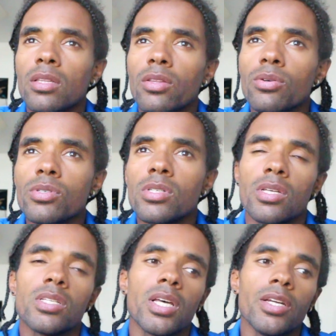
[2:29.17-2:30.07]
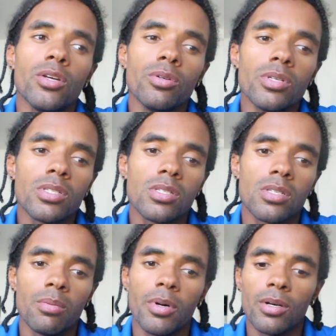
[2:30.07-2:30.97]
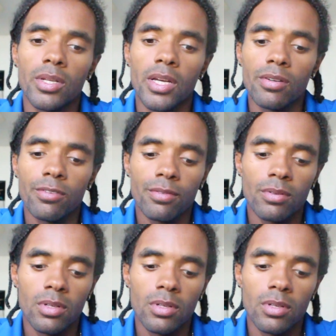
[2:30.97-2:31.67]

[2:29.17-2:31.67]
those things I notice about life.